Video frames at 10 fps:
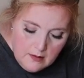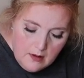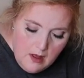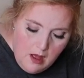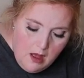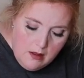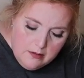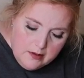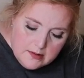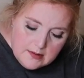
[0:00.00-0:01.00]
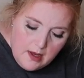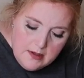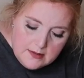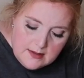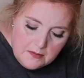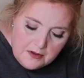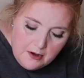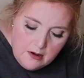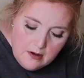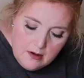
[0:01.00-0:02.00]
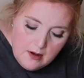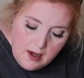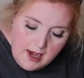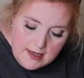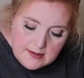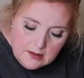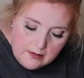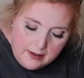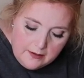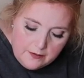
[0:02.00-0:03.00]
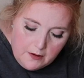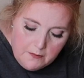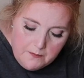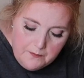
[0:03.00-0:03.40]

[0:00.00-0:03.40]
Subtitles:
Huh, looks kind of similar. I still like it though.